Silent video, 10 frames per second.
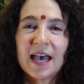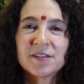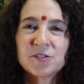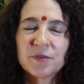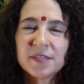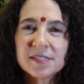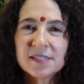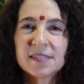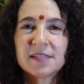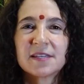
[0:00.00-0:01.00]
And so this
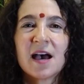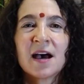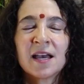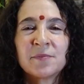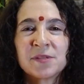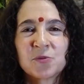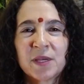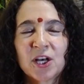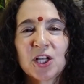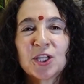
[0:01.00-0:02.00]
is the time, as we
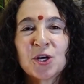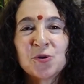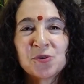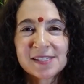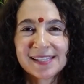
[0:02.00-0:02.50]
close